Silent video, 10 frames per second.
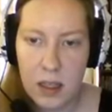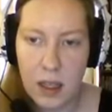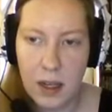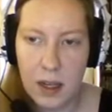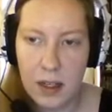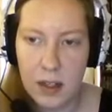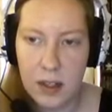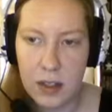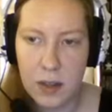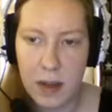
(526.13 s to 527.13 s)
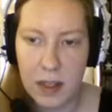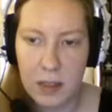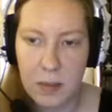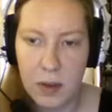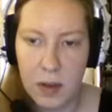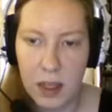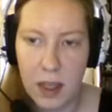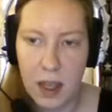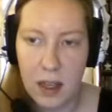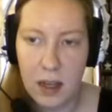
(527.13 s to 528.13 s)
Then enter inspect mode
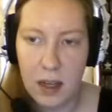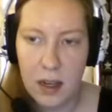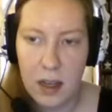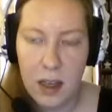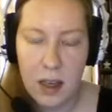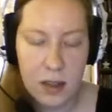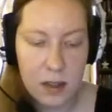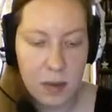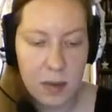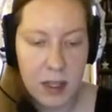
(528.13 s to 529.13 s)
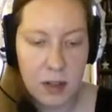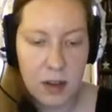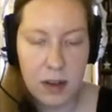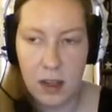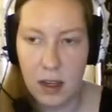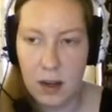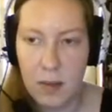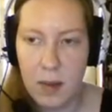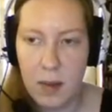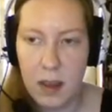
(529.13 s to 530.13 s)
again. Does it want me to do it in here,
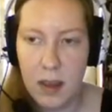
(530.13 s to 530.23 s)
maybe?